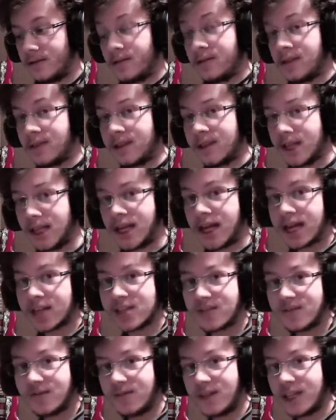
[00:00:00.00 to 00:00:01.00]
the
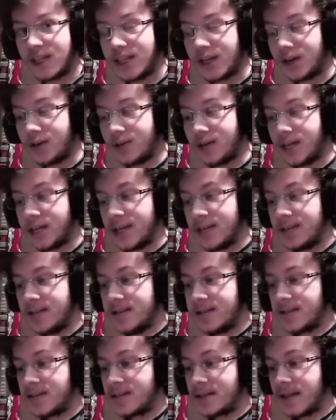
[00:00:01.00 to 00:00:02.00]
next video
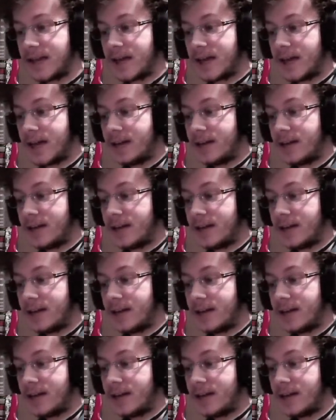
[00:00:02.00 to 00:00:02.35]
is, and